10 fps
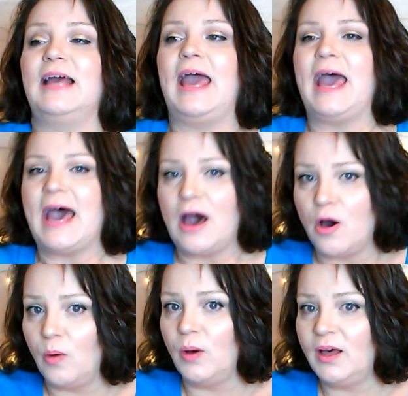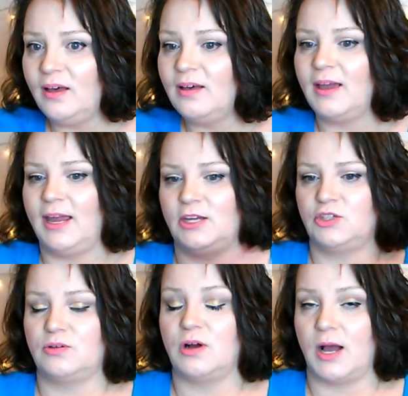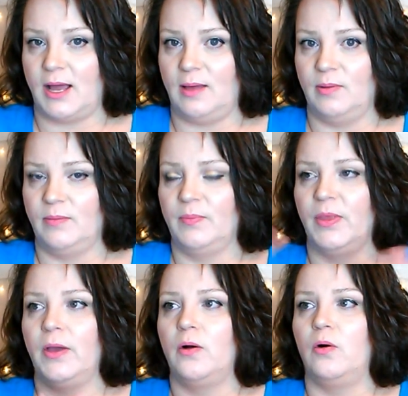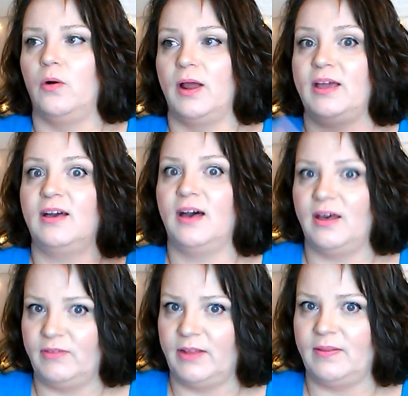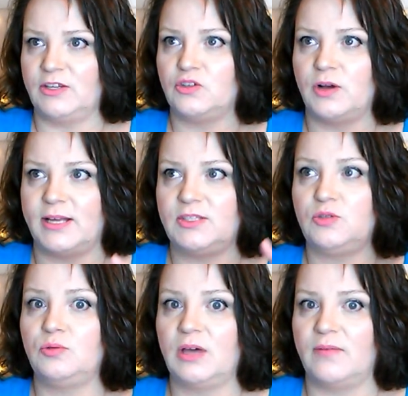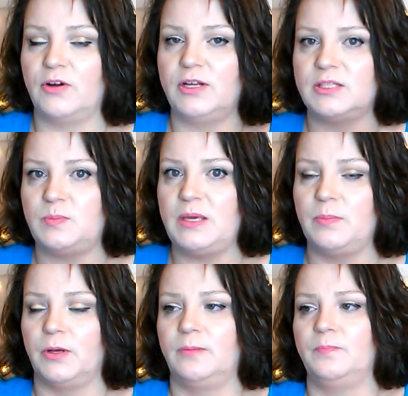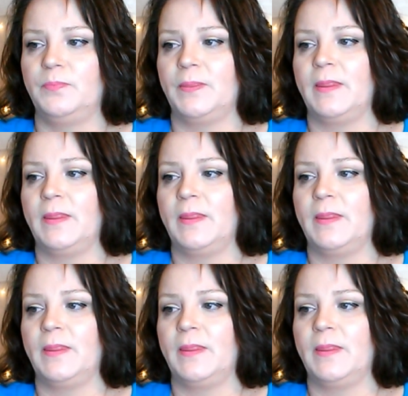how a tribe or a coven that tries to govern its people